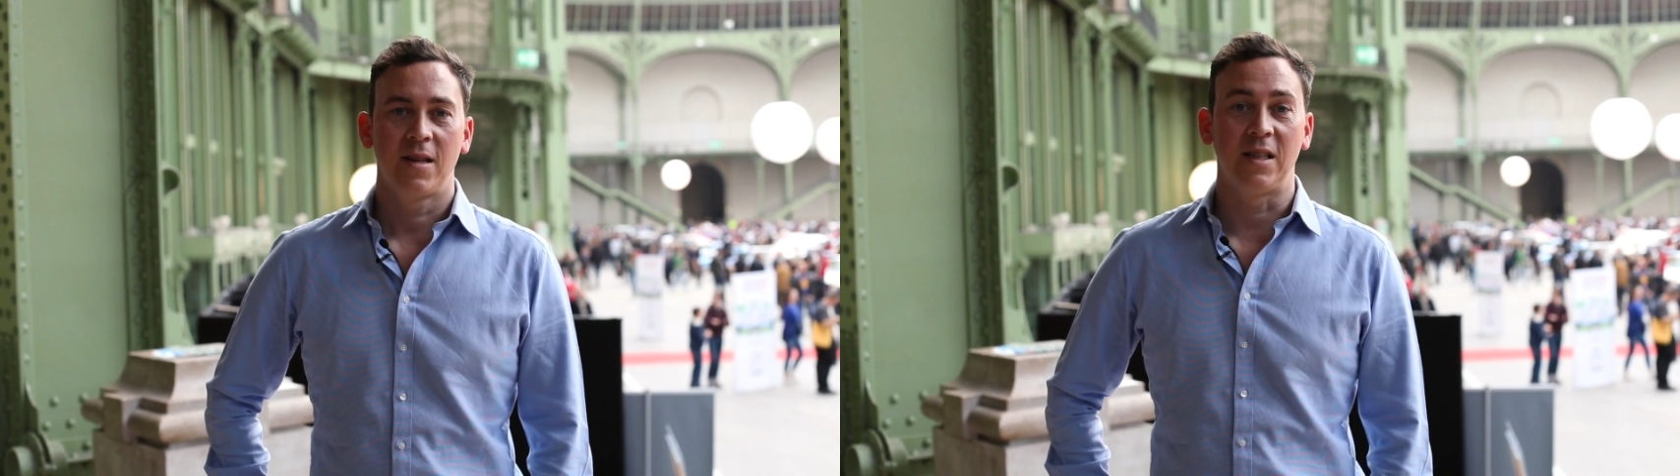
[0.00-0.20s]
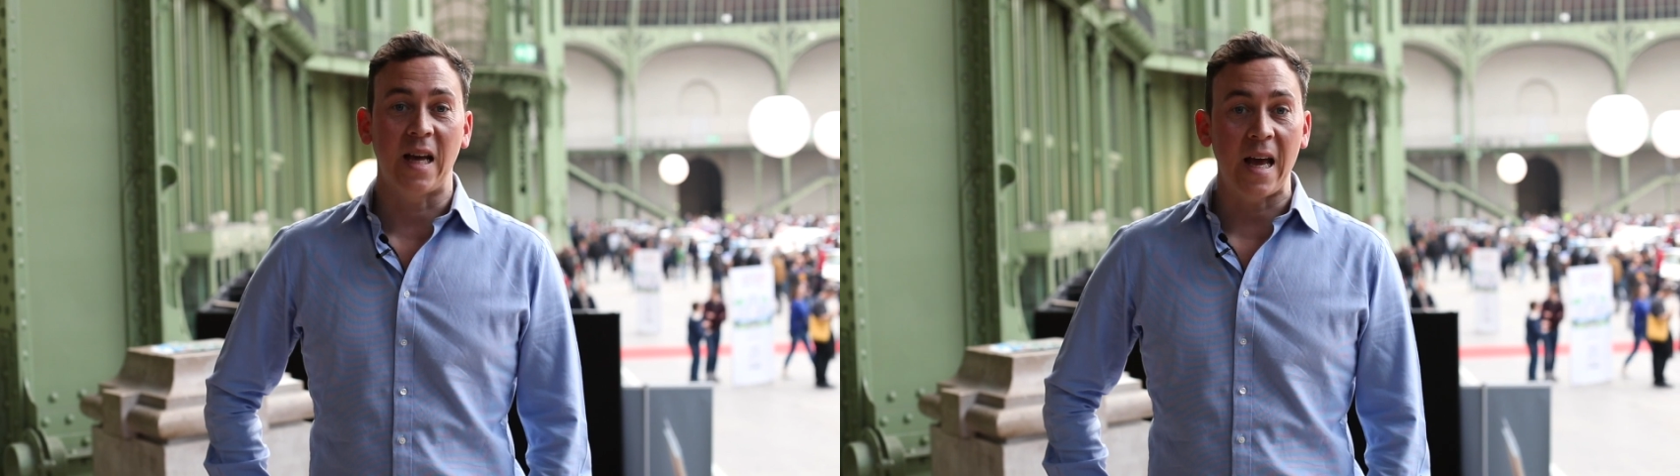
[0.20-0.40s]

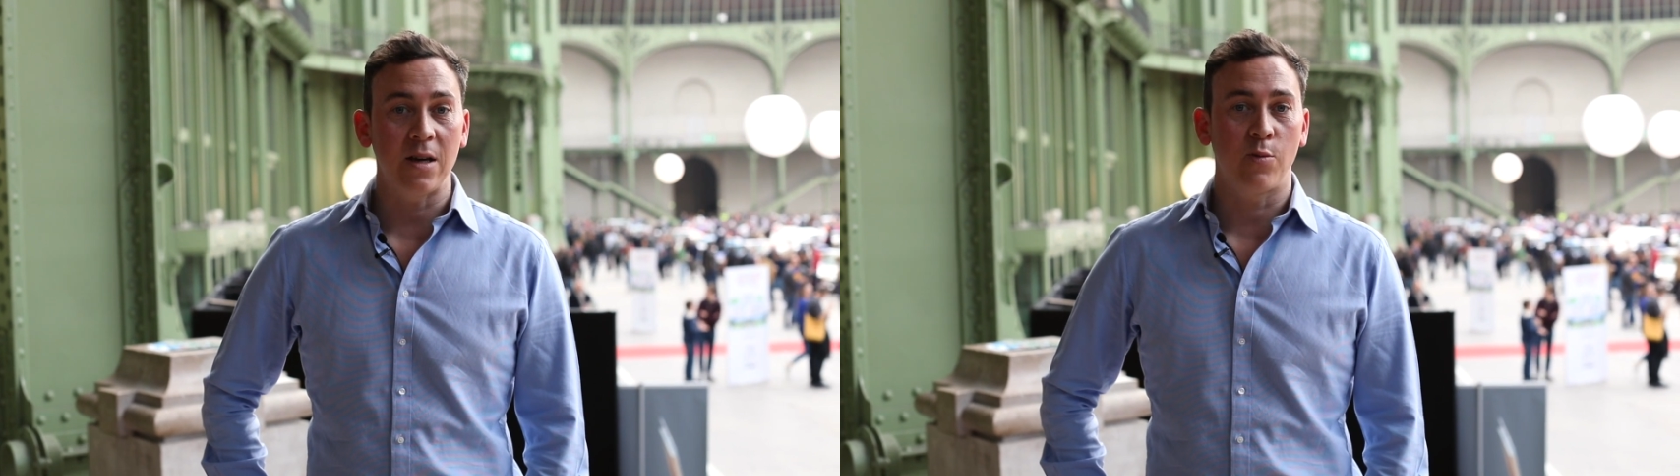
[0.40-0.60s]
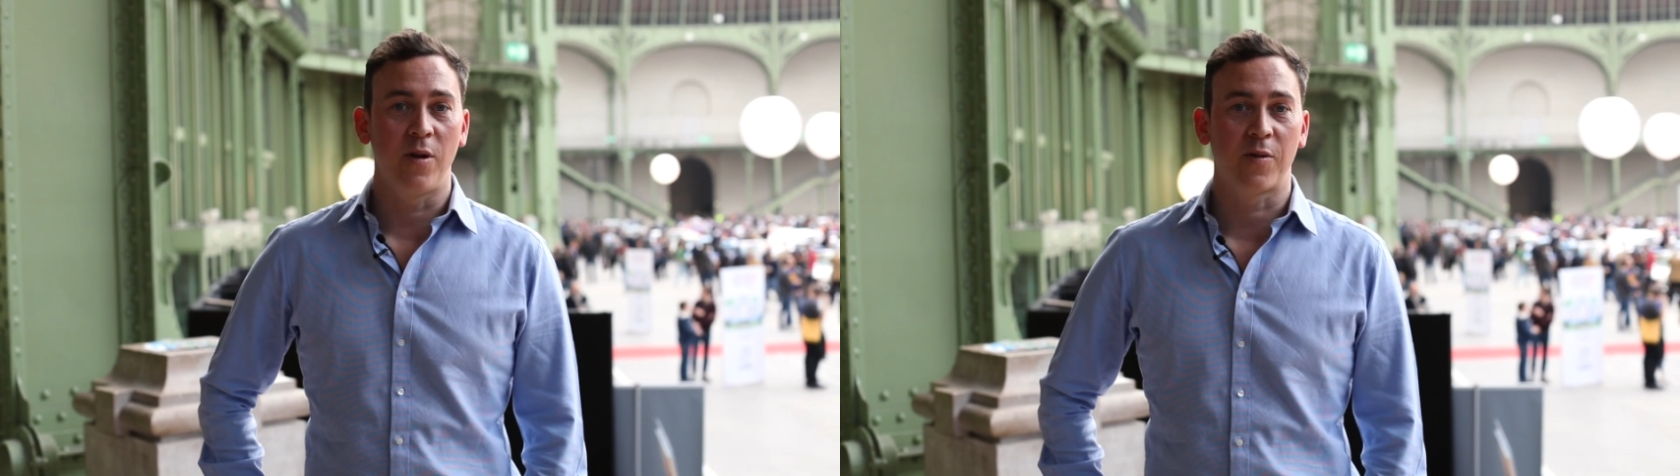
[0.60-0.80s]

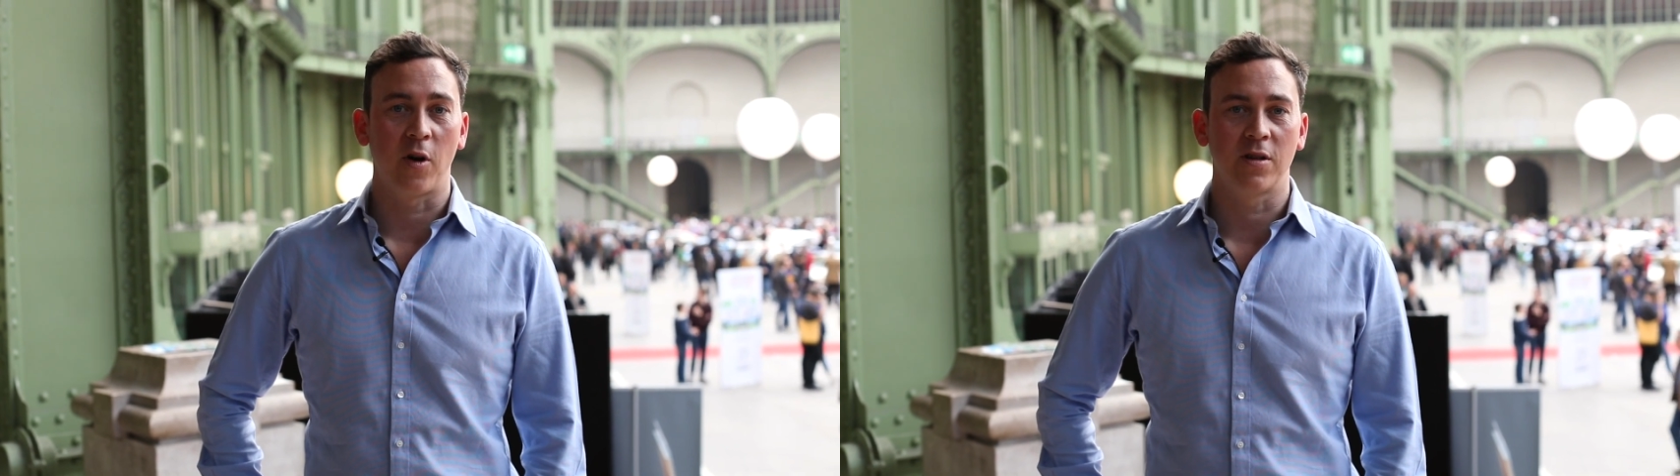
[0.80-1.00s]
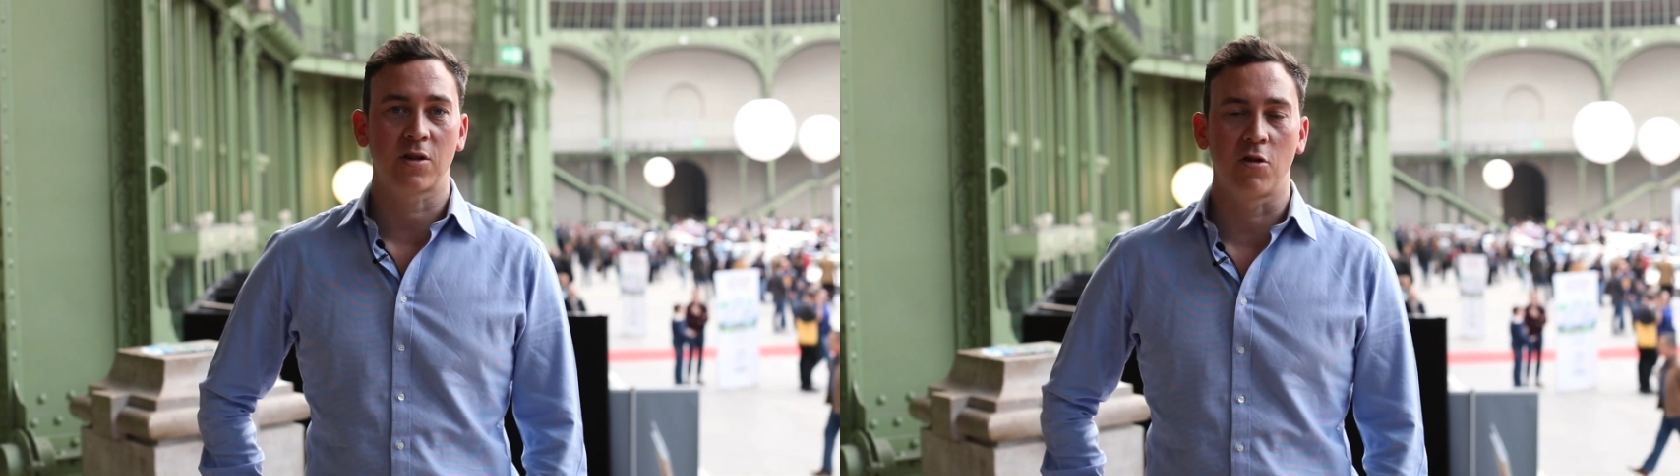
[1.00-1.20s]
Today we've
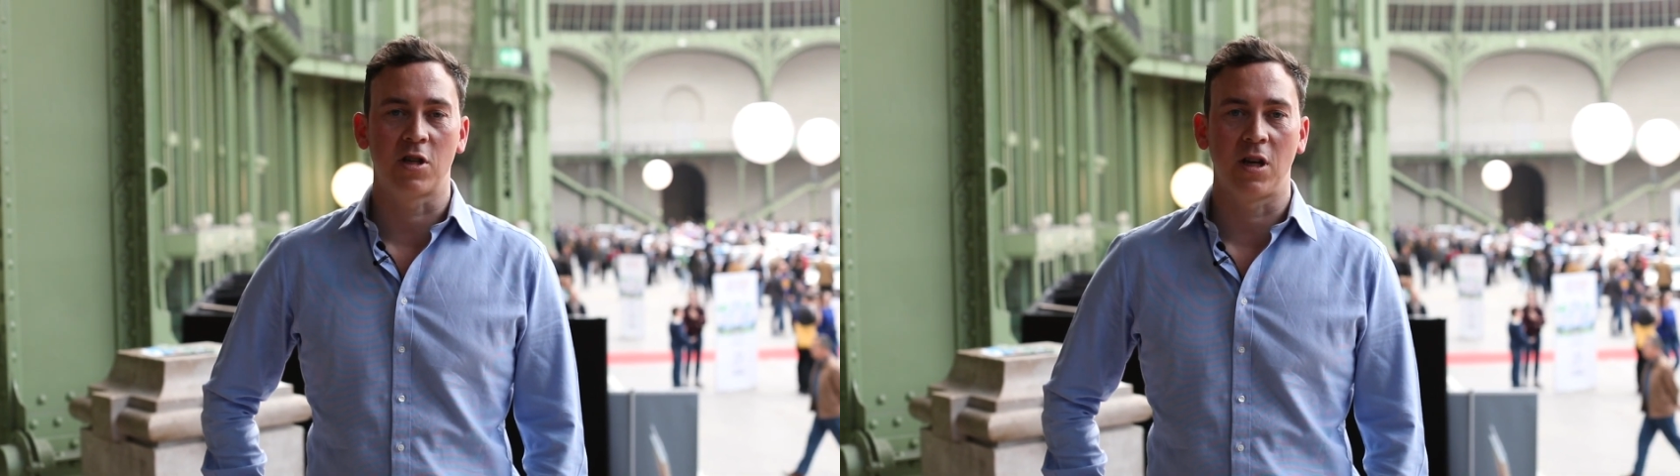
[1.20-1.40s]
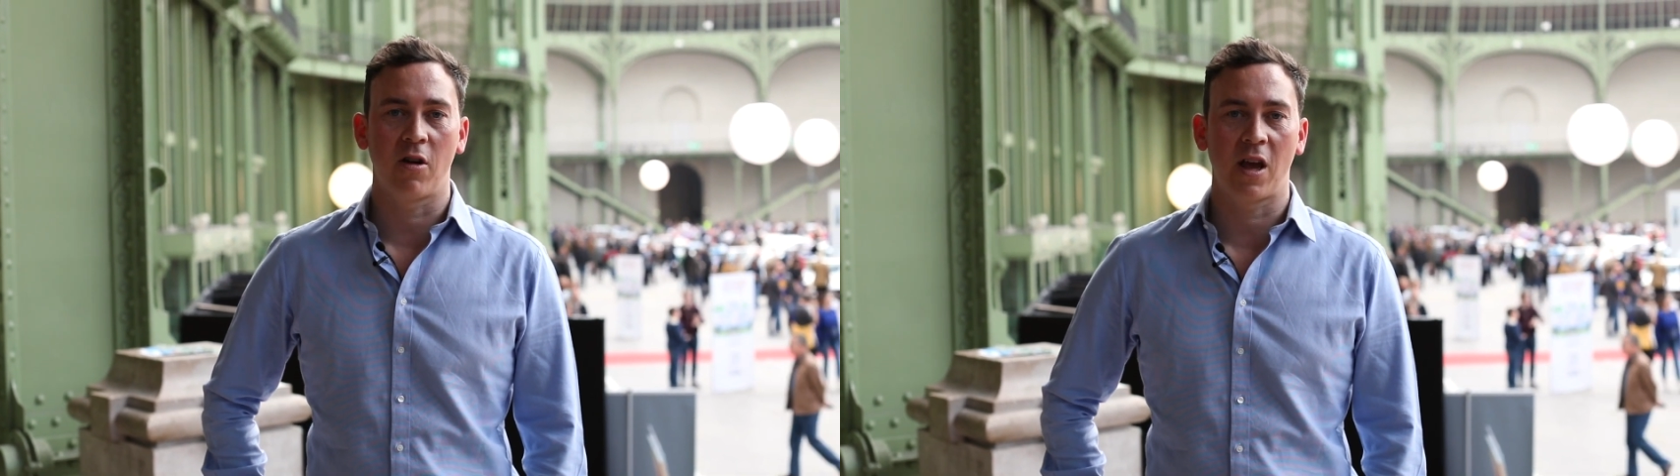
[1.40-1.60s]
got
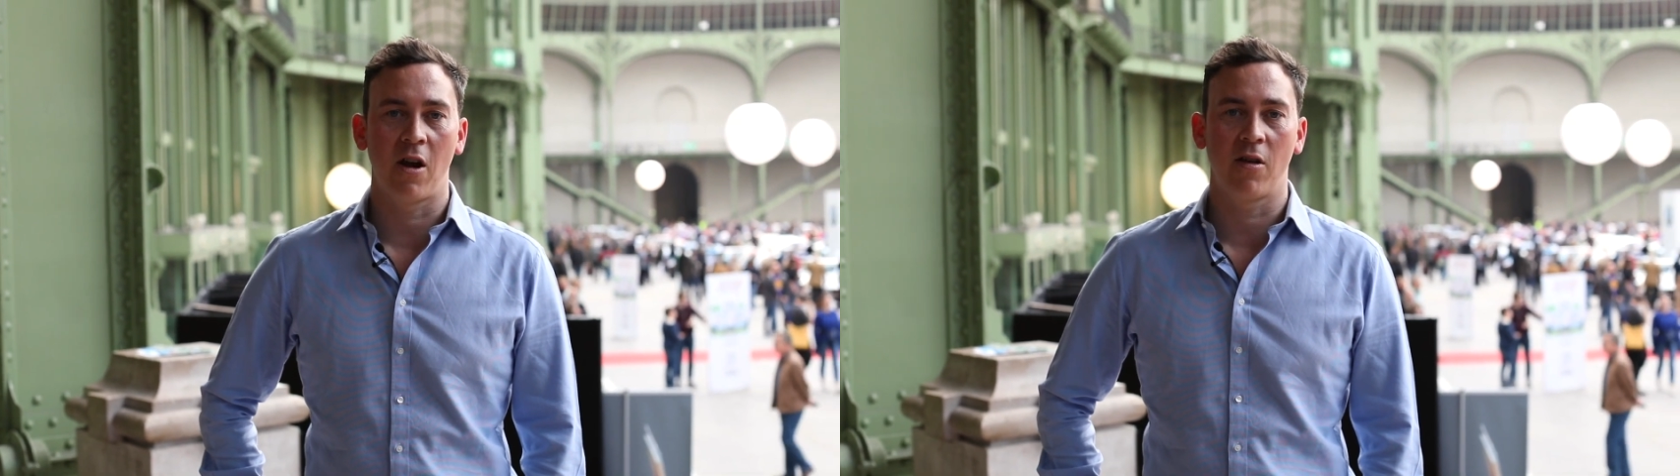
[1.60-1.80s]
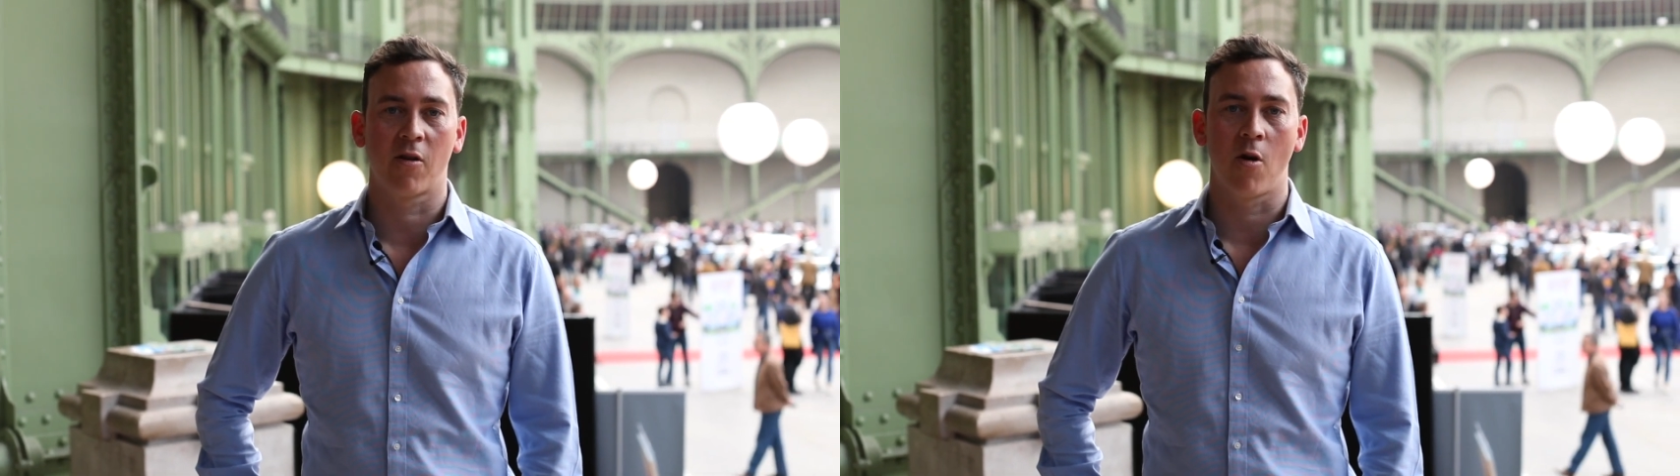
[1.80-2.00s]
scrutineering
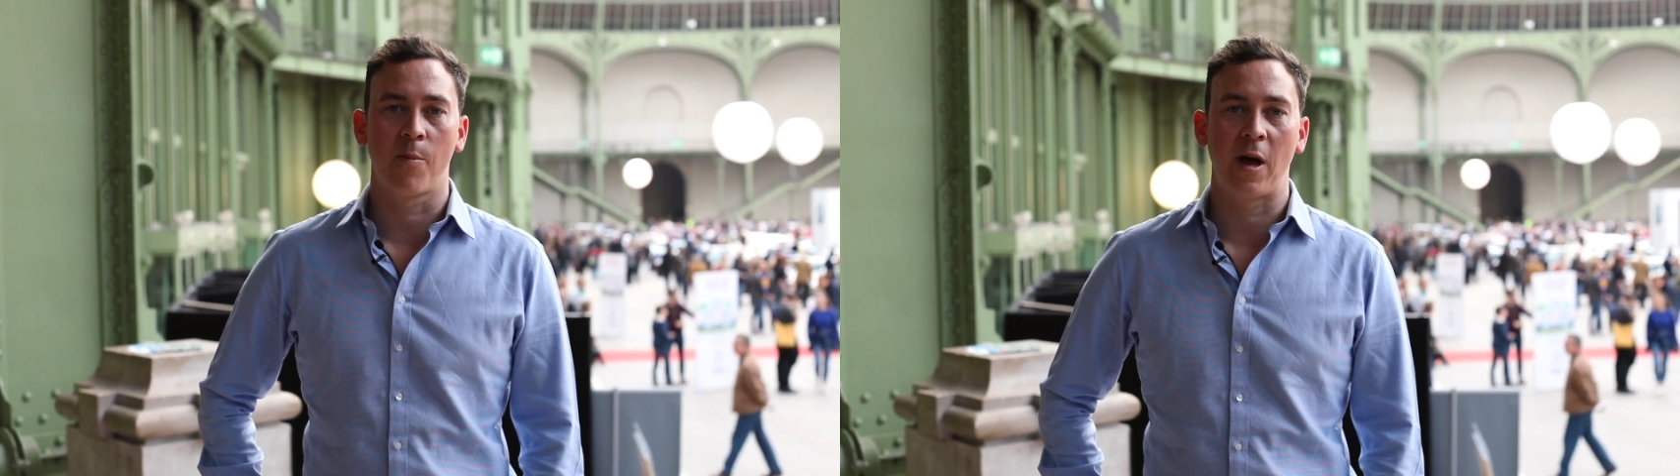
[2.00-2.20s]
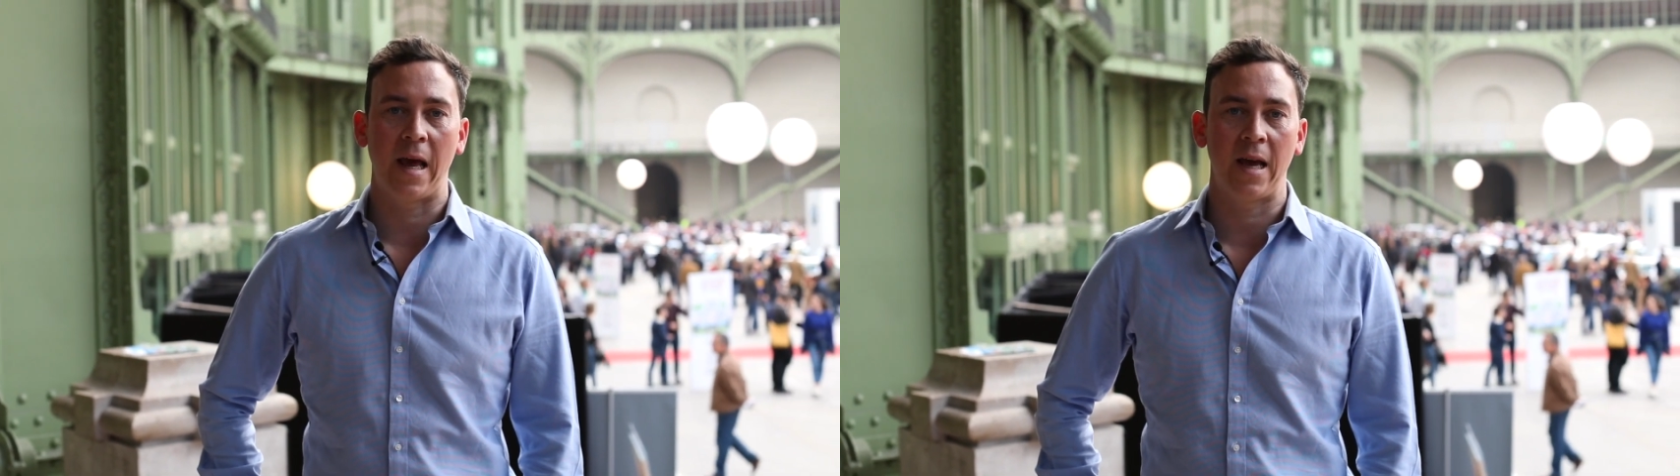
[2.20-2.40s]
here at the
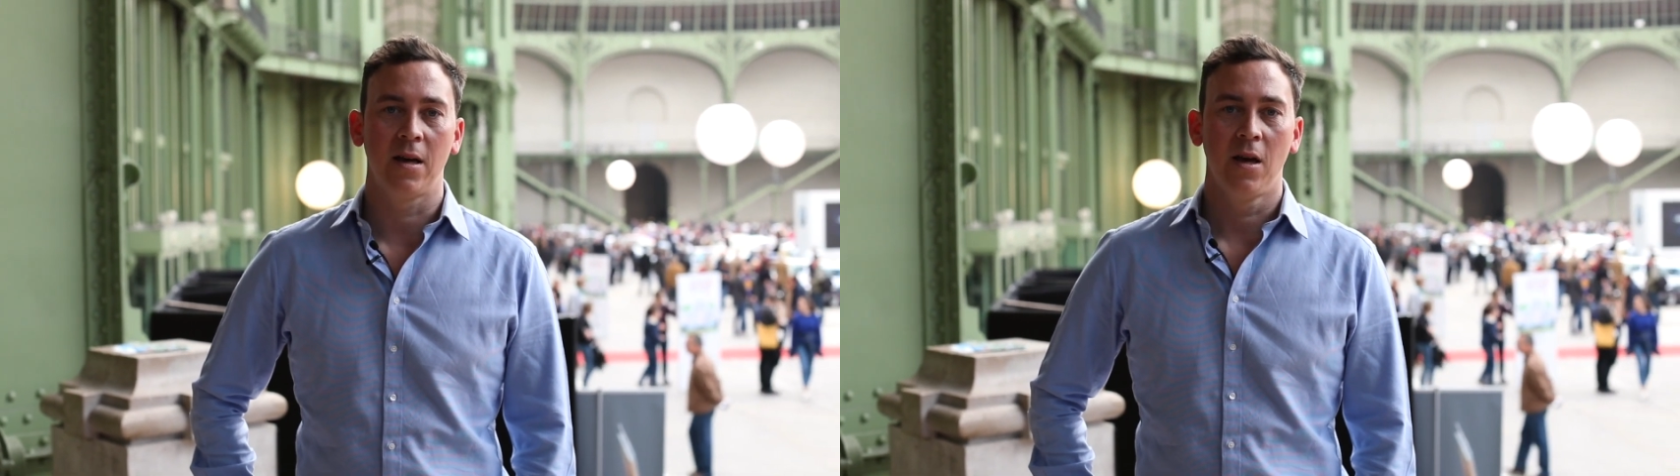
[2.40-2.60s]
Grand Palais.